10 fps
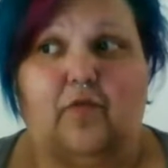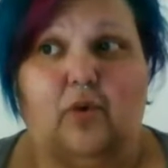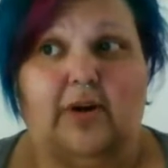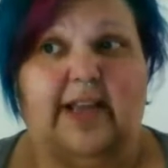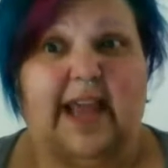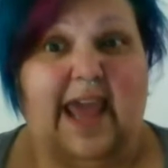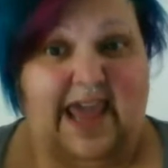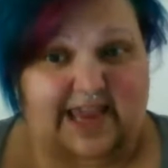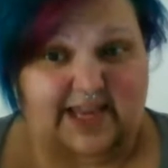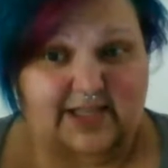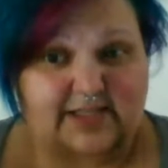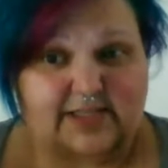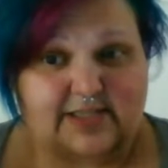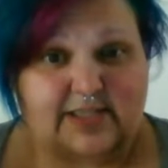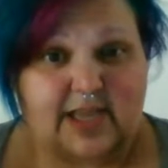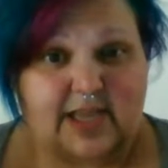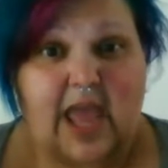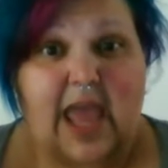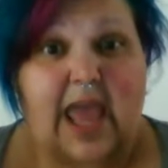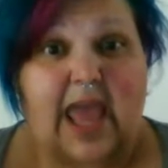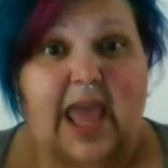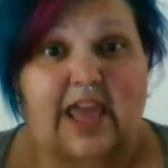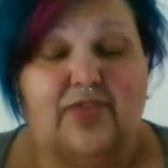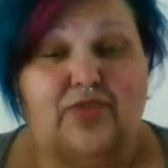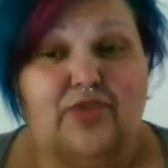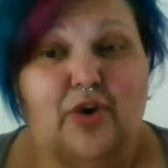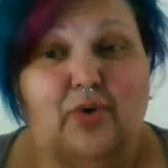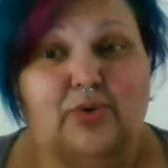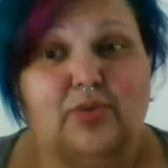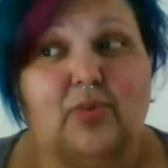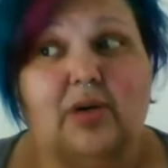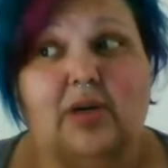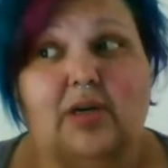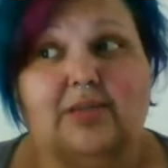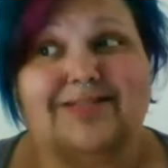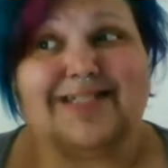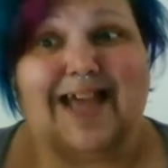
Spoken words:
48s, and those were